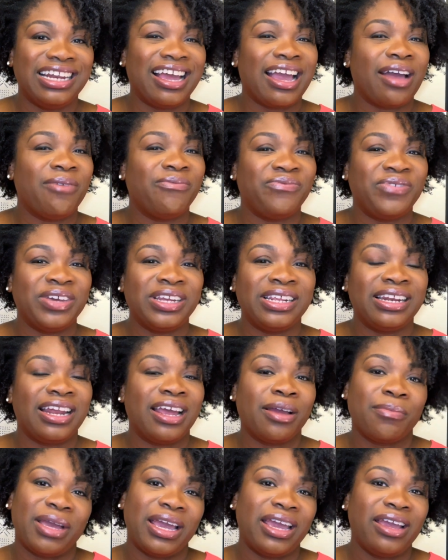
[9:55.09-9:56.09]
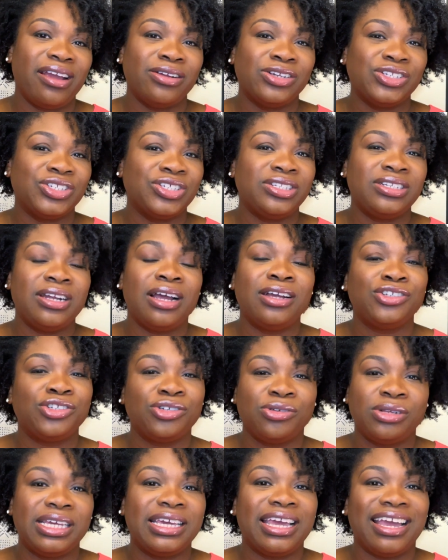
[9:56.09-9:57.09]
like, I'm feeling like my hair is just not
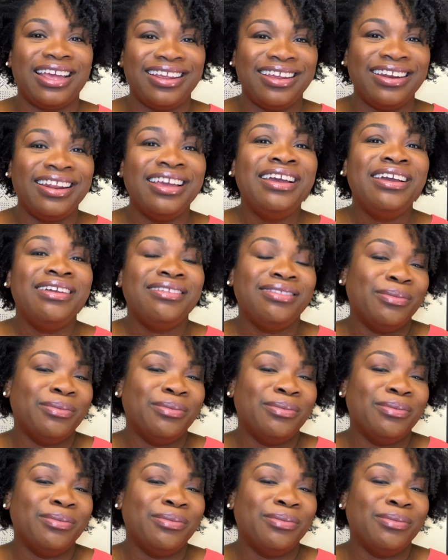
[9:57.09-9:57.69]
truly getting